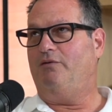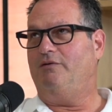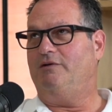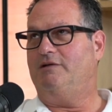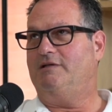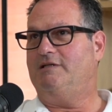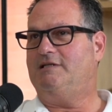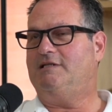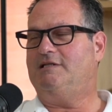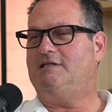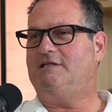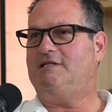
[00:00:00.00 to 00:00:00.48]

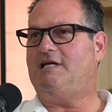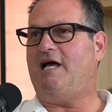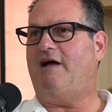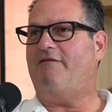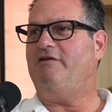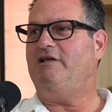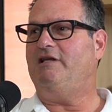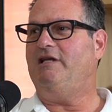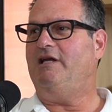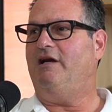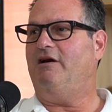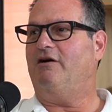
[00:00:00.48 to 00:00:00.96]

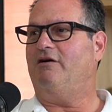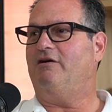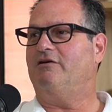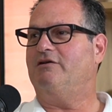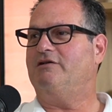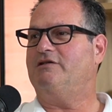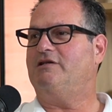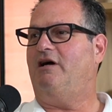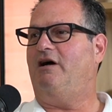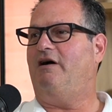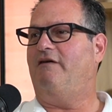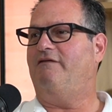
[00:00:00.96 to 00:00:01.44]
7
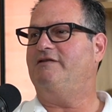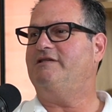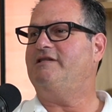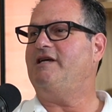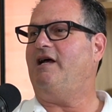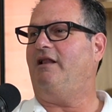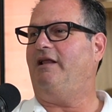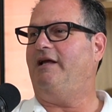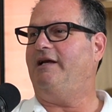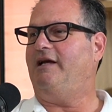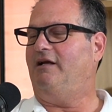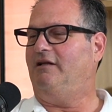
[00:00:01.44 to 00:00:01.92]
years of
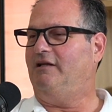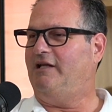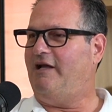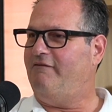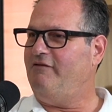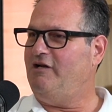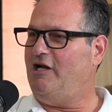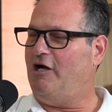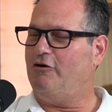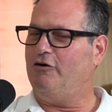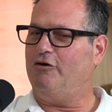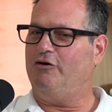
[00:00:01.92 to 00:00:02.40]
selling
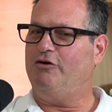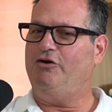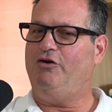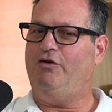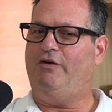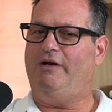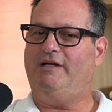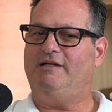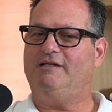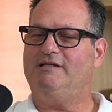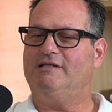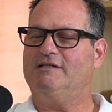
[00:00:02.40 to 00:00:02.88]
1,100
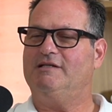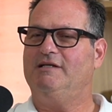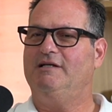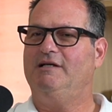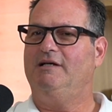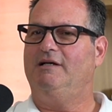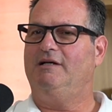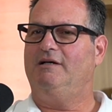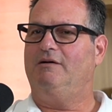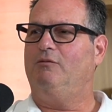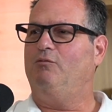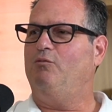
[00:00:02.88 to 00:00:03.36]
units,
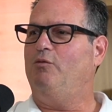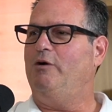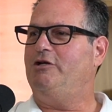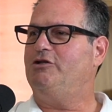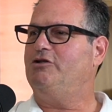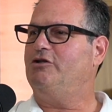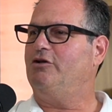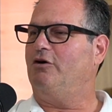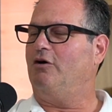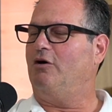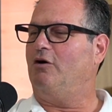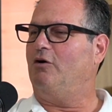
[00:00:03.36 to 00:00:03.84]

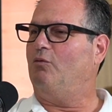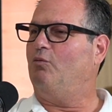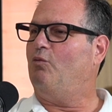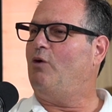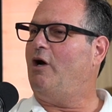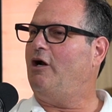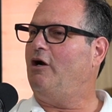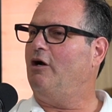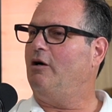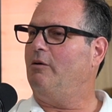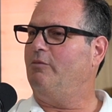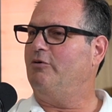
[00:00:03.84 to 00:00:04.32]
which are
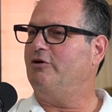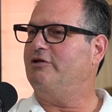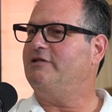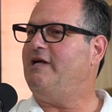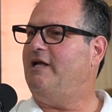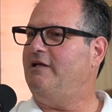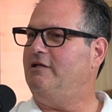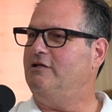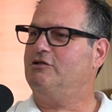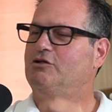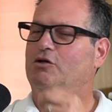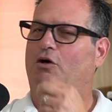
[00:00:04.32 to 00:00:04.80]

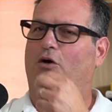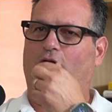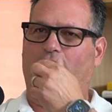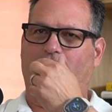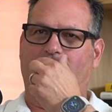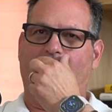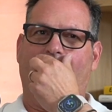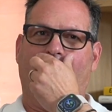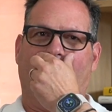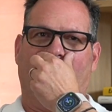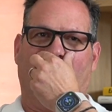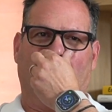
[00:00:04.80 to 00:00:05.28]
100%
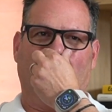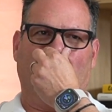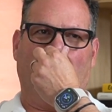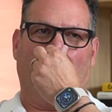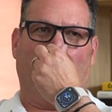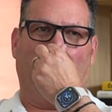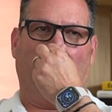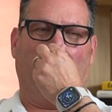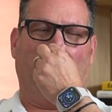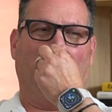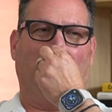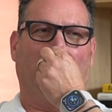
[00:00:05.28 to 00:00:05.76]
sold out,
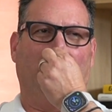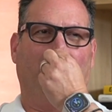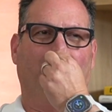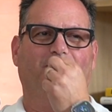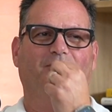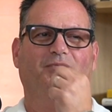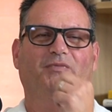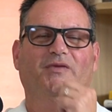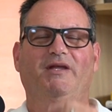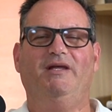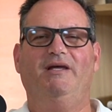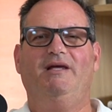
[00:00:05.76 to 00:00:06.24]

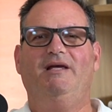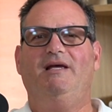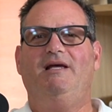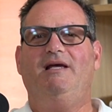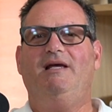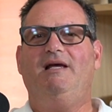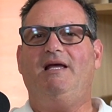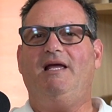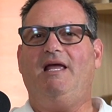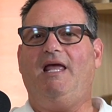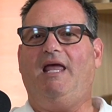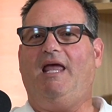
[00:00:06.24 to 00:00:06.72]

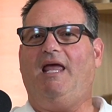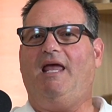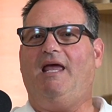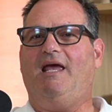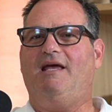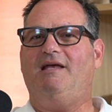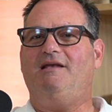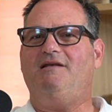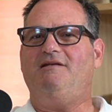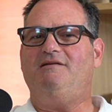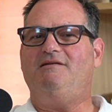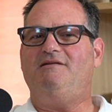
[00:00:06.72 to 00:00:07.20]

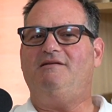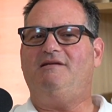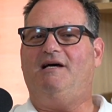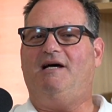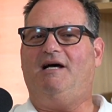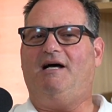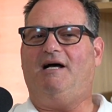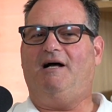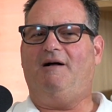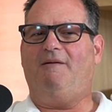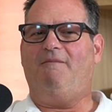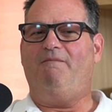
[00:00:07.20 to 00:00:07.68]
and
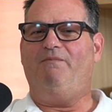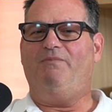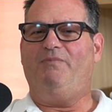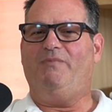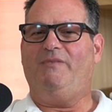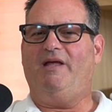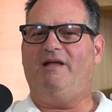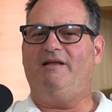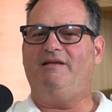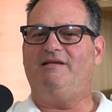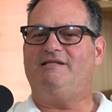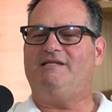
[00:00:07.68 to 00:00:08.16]

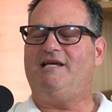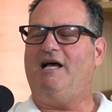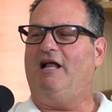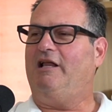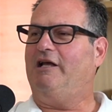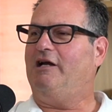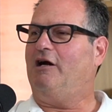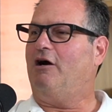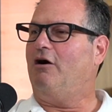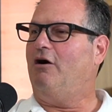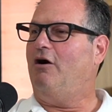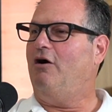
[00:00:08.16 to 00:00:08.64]

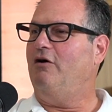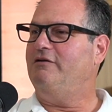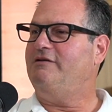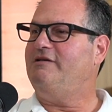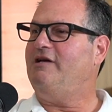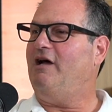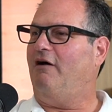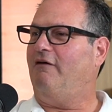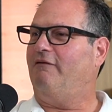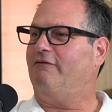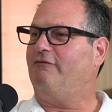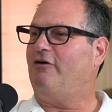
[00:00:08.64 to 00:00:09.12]
selling our
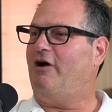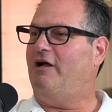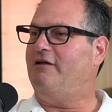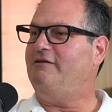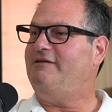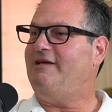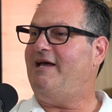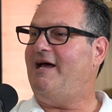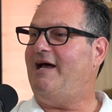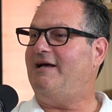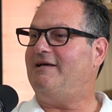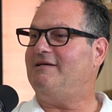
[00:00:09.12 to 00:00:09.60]
hotel
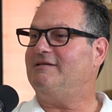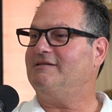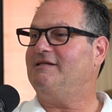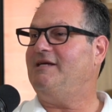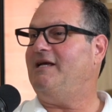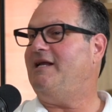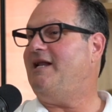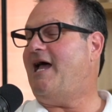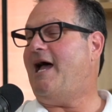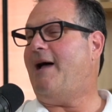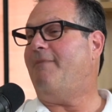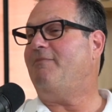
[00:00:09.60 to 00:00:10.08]
front desk.
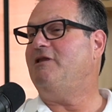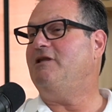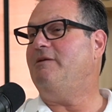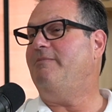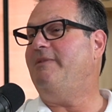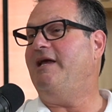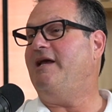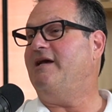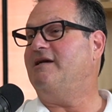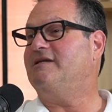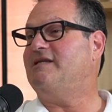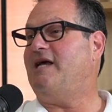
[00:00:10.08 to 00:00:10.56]
It happened to
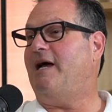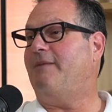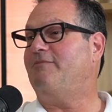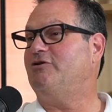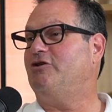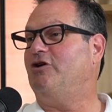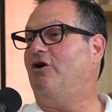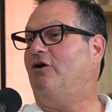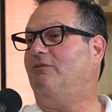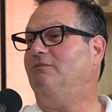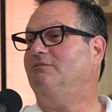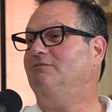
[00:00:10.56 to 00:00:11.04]
be
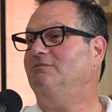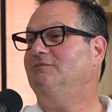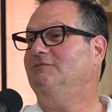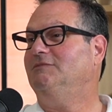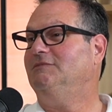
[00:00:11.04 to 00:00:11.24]
exceptional.